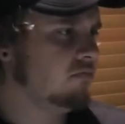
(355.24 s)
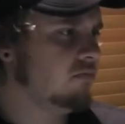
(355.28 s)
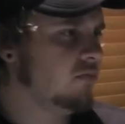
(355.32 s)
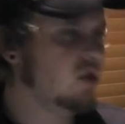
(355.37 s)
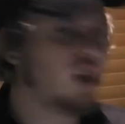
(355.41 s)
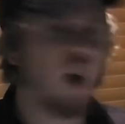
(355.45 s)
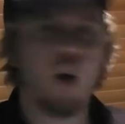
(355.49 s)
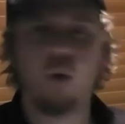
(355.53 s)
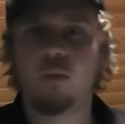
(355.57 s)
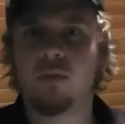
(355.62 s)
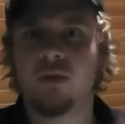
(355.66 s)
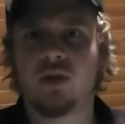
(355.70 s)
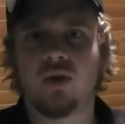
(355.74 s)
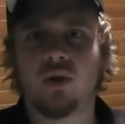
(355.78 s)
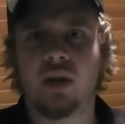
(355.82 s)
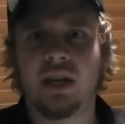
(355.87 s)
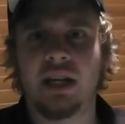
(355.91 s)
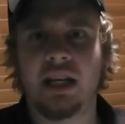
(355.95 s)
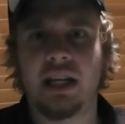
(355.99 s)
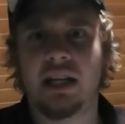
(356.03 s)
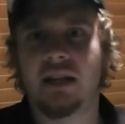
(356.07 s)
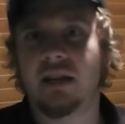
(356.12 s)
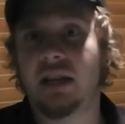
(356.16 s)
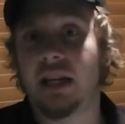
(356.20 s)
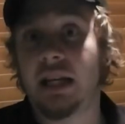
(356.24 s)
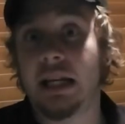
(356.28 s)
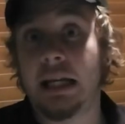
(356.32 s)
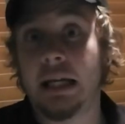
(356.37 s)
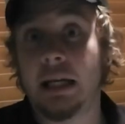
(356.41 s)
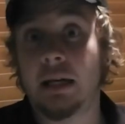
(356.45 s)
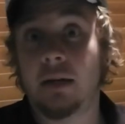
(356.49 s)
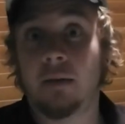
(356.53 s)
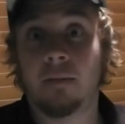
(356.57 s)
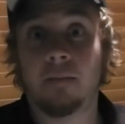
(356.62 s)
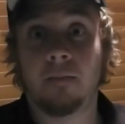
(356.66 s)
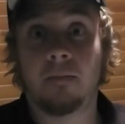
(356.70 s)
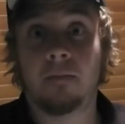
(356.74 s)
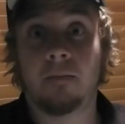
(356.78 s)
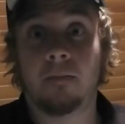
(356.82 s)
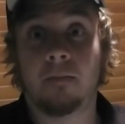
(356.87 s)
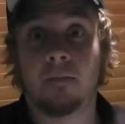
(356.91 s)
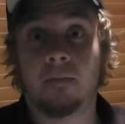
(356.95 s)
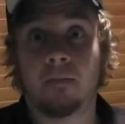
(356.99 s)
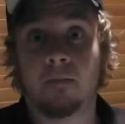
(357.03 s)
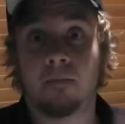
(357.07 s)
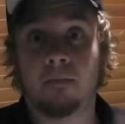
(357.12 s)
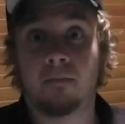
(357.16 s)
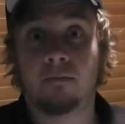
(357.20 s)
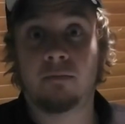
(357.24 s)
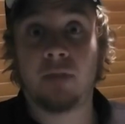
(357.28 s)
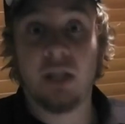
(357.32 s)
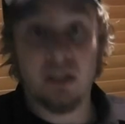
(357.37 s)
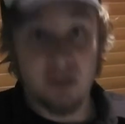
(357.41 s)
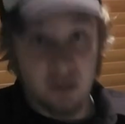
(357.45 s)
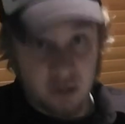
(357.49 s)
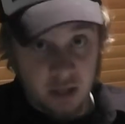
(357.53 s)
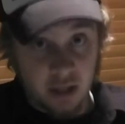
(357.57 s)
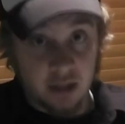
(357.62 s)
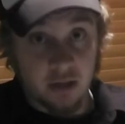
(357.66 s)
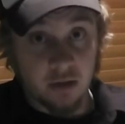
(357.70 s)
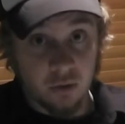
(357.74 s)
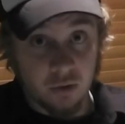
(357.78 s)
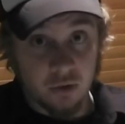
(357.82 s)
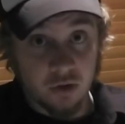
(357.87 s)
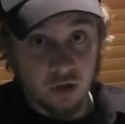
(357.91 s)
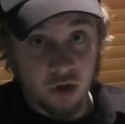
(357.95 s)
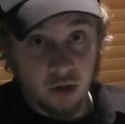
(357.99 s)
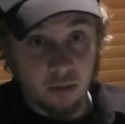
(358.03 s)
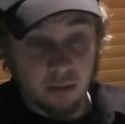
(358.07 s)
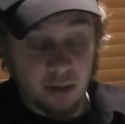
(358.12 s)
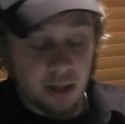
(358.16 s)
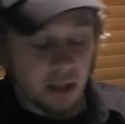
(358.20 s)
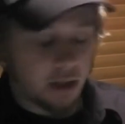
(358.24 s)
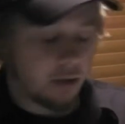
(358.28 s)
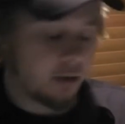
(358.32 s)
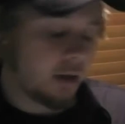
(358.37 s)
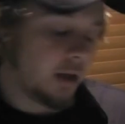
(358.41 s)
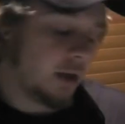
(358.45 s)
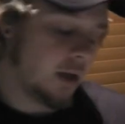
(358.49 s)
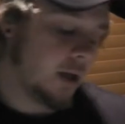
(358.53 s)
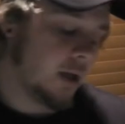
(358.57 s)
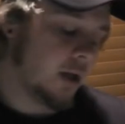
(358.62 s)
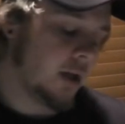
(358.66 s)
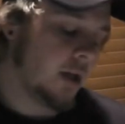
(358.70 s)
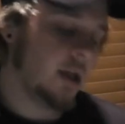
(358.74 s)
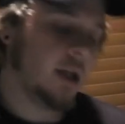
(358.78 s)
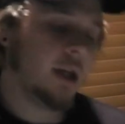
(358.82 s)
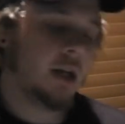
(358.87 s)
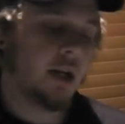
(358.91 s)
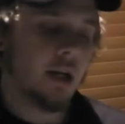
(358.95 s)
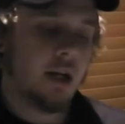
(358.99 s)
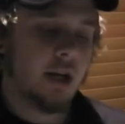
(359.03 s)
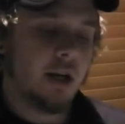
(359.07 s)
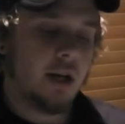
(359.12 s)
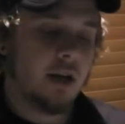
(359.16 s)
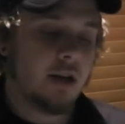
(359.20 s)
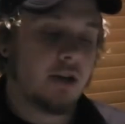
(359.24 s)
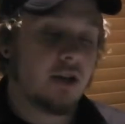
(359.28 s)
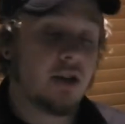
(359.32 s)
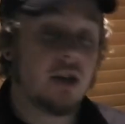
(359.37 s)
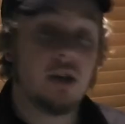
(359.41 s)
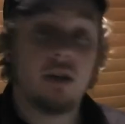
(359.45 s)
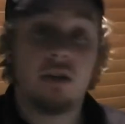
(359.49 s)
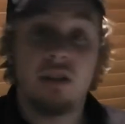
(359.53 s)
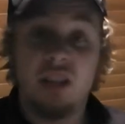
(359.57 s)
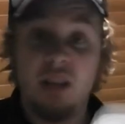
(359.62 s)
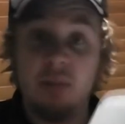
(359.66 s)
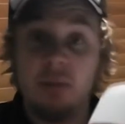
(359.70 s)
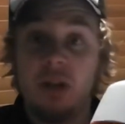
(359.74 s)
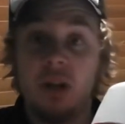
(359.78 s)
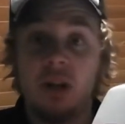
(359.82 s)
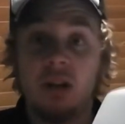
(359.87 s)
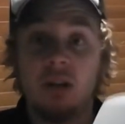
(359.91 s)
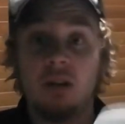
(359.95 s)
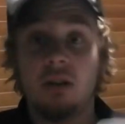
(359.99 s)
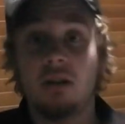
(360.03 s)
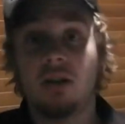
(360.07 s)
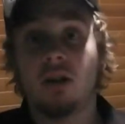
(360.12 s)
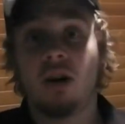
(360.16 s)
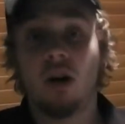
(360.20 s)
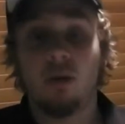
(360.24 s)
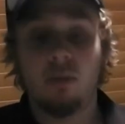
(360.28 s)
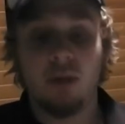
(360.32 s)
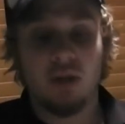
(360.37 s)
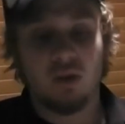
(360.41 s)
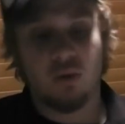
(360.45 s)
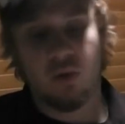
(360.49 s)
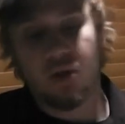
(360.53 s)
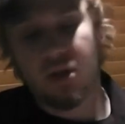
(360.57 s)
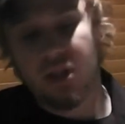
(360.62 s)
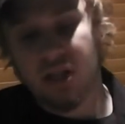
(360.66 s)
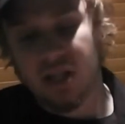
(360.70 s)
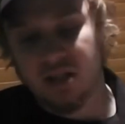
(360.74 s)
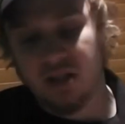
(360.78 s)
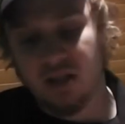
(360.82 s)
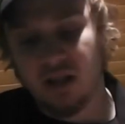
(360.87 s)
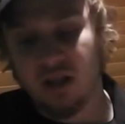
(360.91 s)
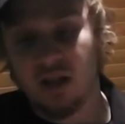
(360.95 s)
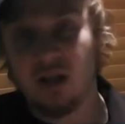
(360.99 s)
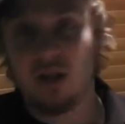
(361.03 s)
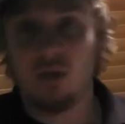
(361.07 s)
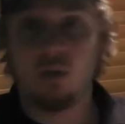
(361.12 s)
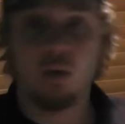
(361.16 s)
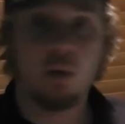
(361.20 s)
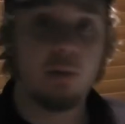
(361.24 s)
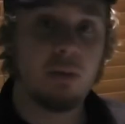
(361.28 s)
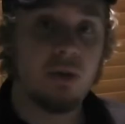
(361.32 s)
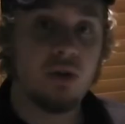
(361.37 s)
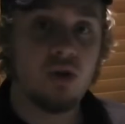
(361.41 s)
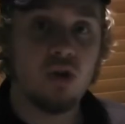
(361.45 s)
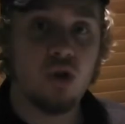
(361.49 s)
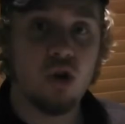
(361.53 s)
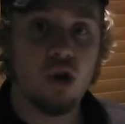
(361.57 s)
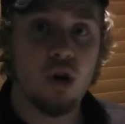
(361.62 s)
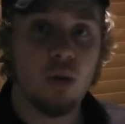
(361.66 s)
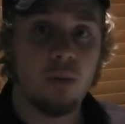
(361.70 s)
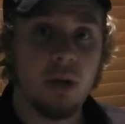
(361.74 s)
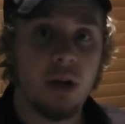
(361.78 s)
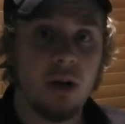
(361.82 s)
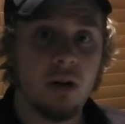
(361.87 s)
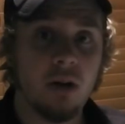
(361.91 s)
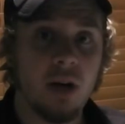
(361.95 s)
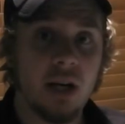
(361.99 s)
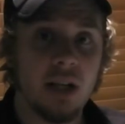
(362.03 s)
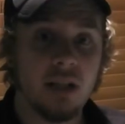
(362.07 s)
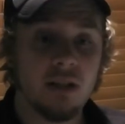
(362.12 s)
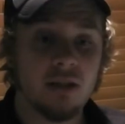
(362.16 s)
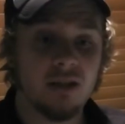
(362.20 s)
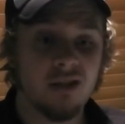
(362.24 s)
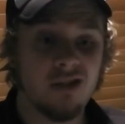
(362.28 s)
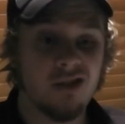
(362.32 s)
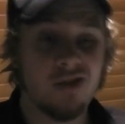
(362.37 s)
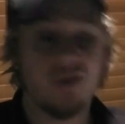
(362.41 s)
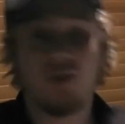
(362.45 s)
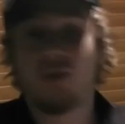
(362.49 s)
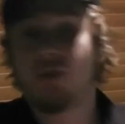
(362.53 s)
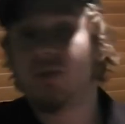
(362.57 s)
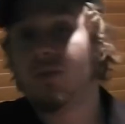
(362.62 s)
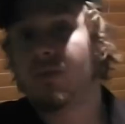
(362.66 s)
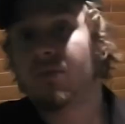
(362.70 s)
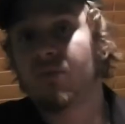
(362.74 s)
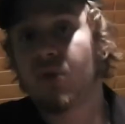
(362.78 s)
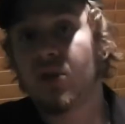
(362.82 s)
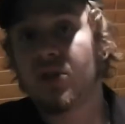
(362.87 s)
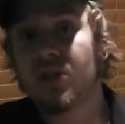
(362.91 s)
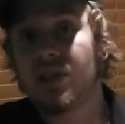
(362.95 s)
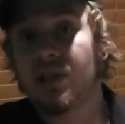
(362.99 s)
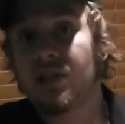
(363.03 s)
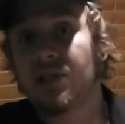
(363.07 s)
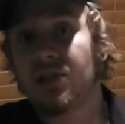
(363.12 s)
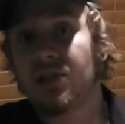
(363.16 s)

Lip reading: screeny thingy? That's a technical term, by the way. So let me know in the comments what you guys think. Would bazooka be alright? Because worst case